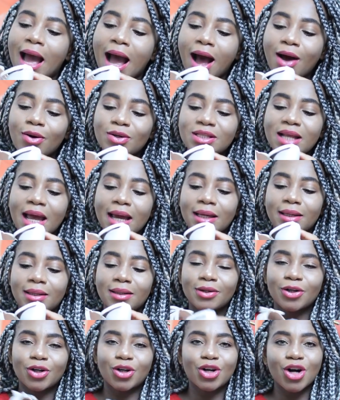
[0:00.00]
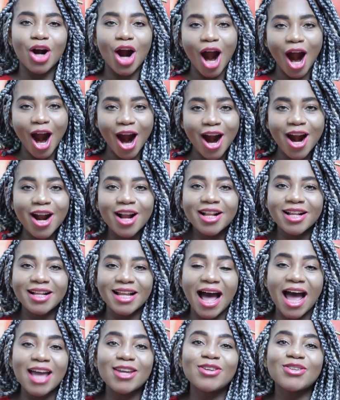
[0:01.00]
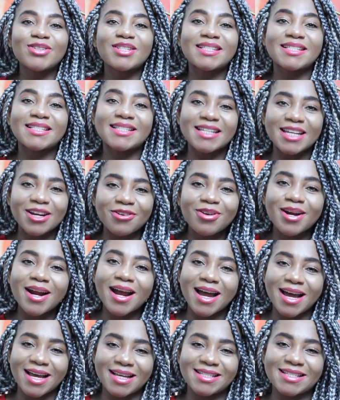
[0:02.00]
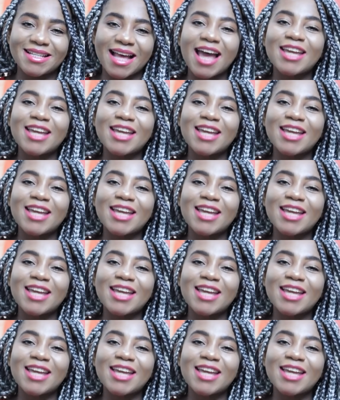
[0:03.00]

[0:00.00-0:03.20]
I was like, girl, are you serious?